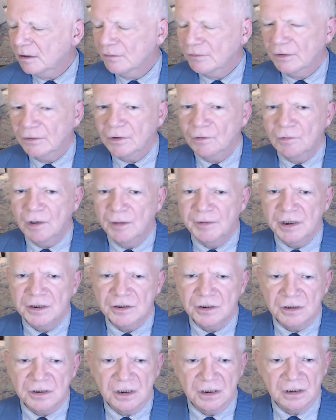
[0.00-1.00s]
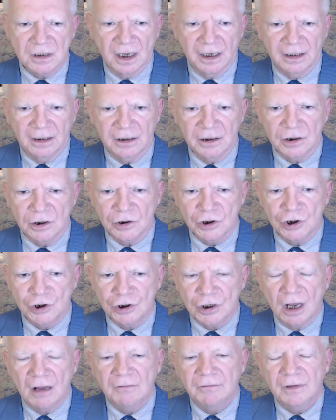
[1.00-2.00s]
although the woman is just as likely to
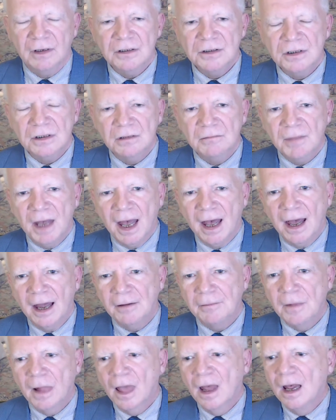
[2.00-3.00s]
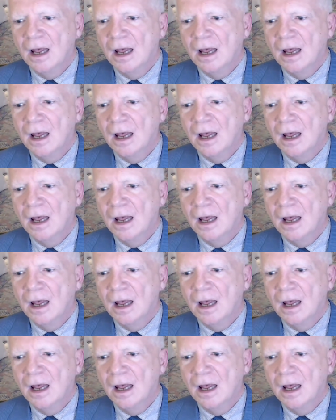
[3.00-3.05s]
shove as the man.